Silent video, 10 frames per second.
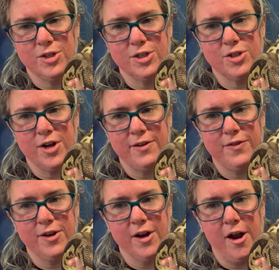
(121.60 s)
just trying to
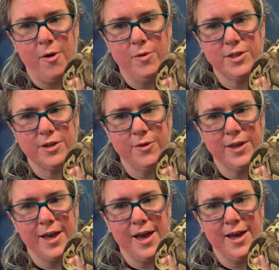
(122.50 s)
figure out what's
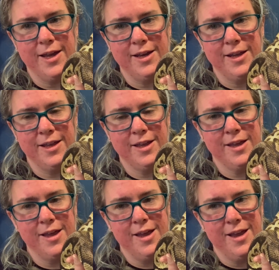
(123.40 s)
going on
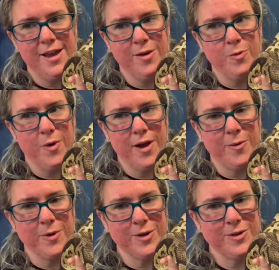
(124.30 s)
and why
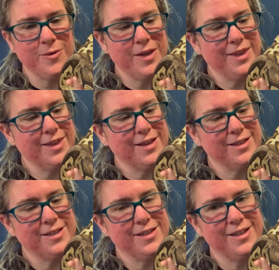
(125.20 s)
we're doing
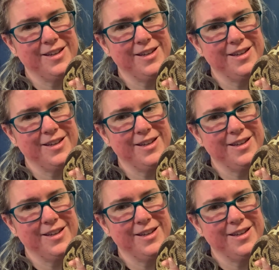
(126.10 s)
this.